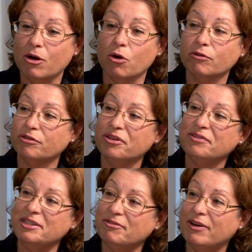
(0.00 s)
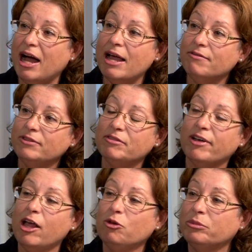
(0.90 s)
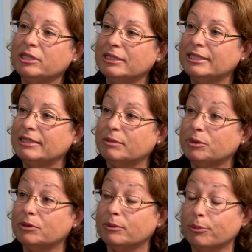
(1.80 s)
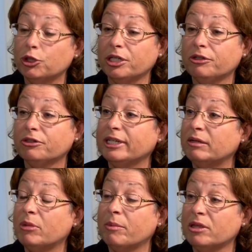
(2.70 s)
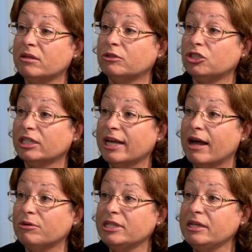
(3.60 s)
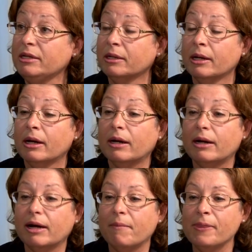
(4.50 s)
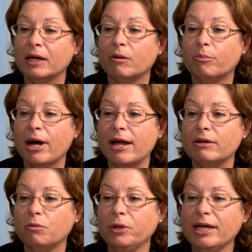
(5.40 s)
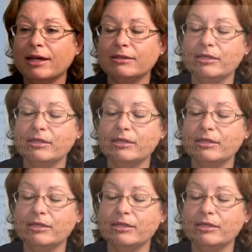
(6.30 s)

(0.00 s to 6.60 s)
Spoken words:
over 55 developments, particularly in Monmouth and Ocean County. But we can